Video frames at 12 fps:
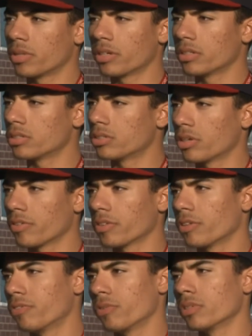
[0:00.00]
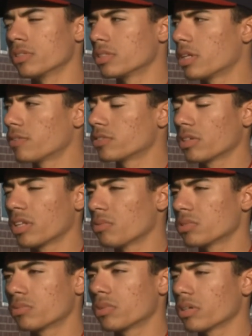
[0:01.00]
were there just serving the food and stuff, so
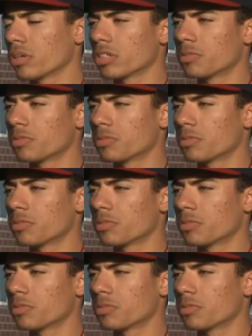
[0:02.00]
it was a really good